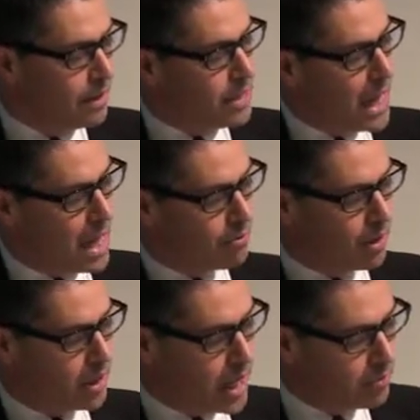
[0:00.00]
And the
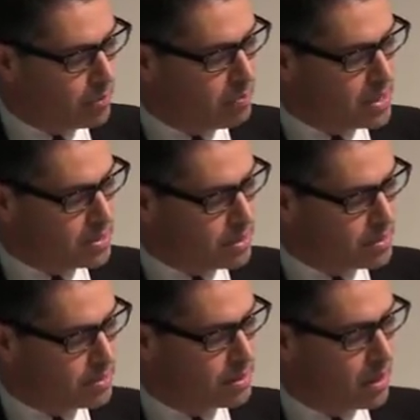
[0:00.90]
agri
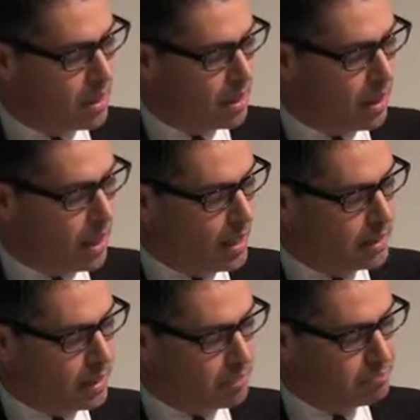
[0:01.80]
agribusiness uh,
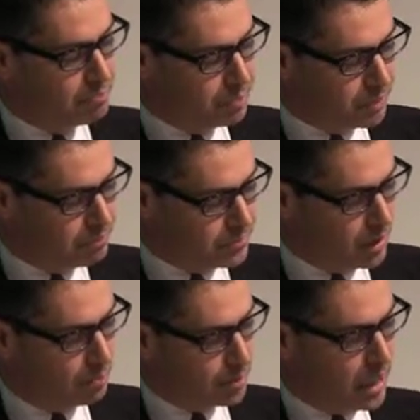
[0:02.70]
uh you
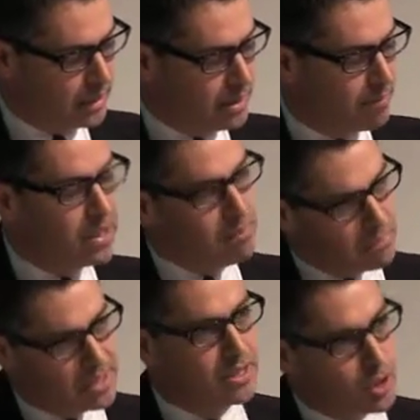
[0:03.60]
know, productivity
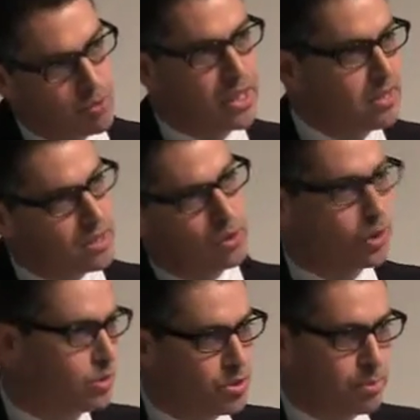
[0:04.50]
must increase in
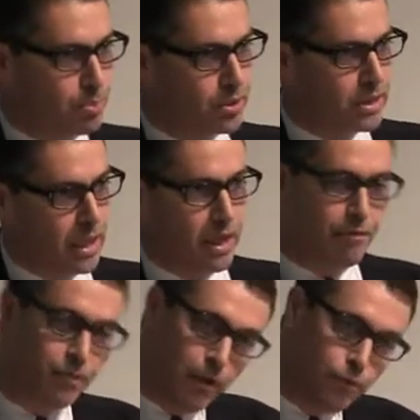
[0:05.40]
order to support that.
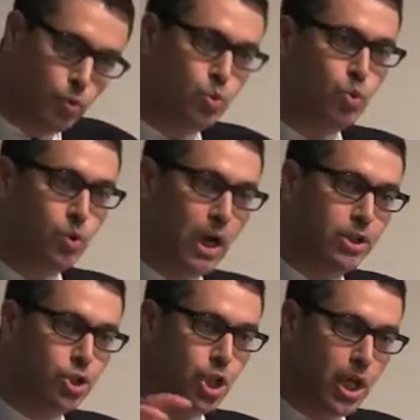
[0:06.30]
If, if you do
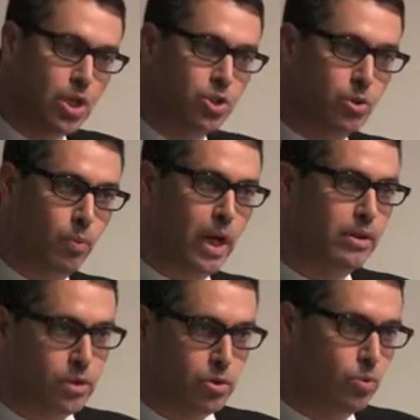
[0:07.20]
not change the
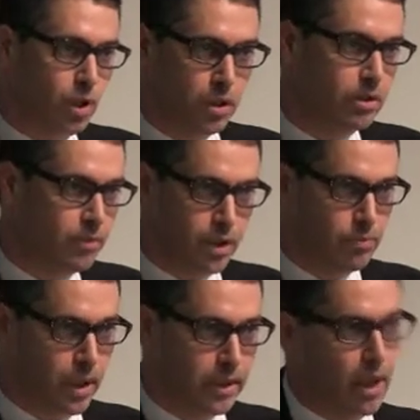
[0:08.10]
way that you
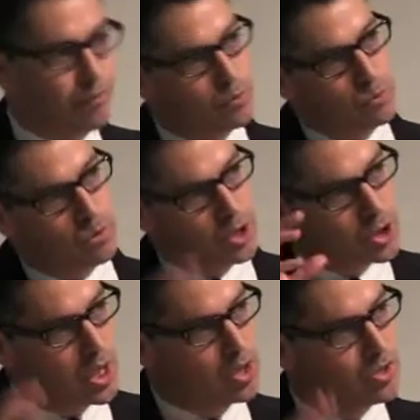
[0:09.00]
cultivate right now, if you do not
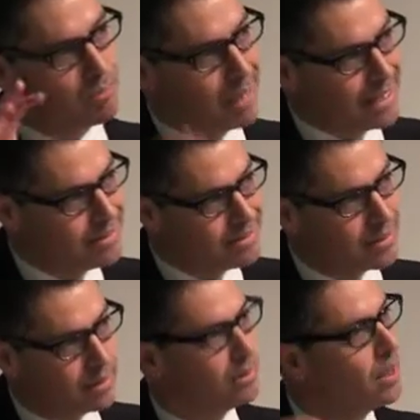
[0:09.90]
change the
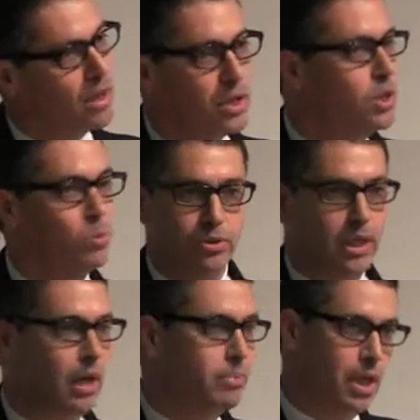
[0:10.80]
mindset, you will
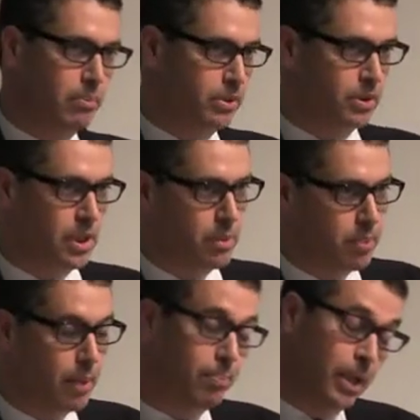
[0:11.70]
not be able to
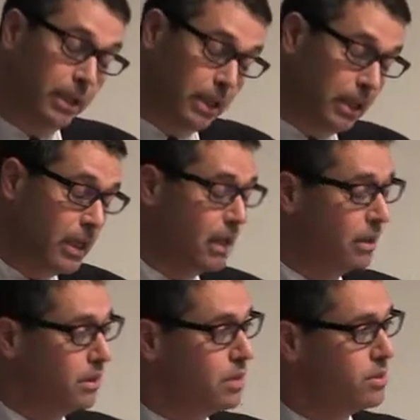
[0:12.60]
keep up, again,
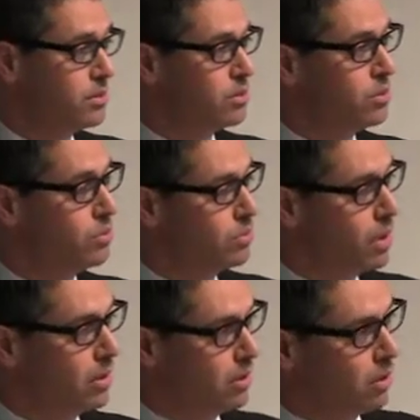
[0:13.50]
at least to,
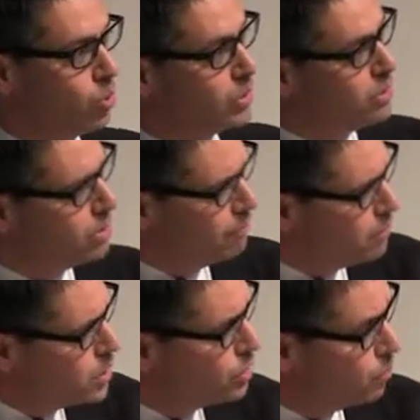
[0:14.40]
uh, according to the
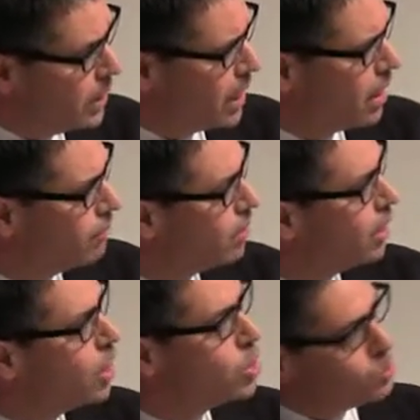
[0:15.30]
information that we have,
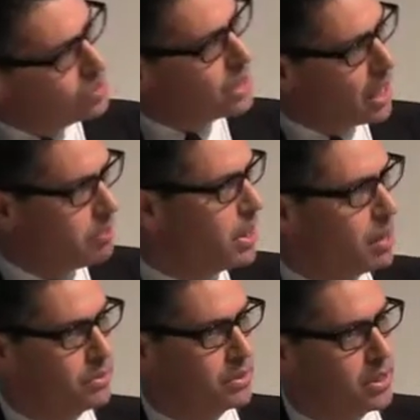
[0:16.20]
you will not be
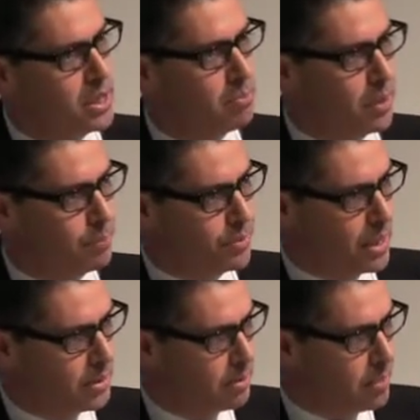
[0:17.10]
able to keep up with
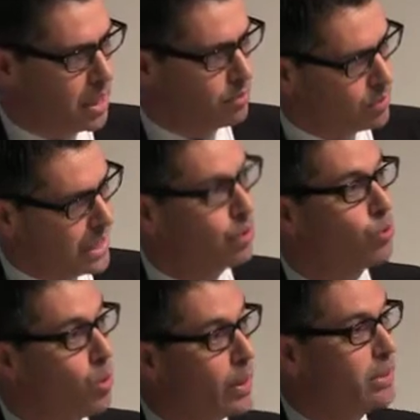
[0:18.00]
that demand, or that
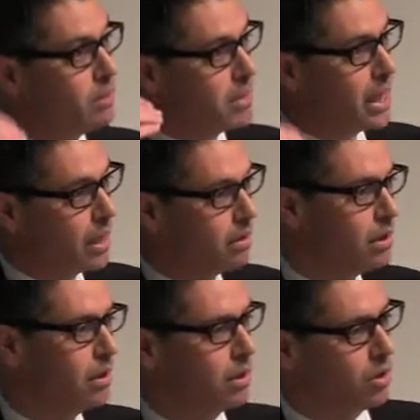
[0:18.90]
growing demand
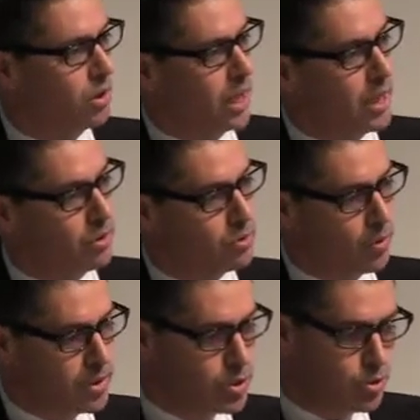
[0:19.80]
and
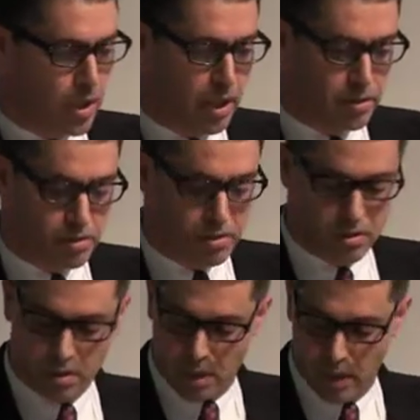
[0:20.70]
growing
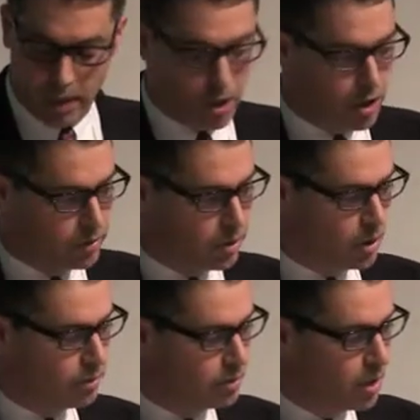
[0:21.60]
strains uh, on,
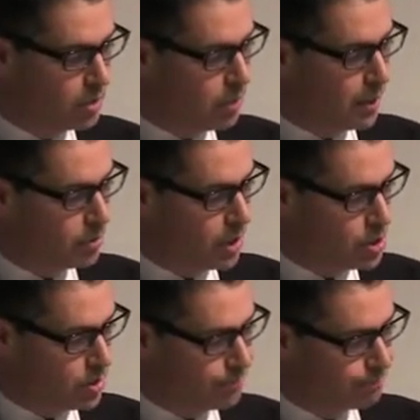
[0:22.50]
on, on the
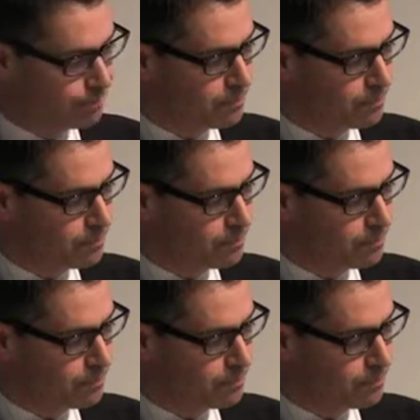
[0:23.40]
population.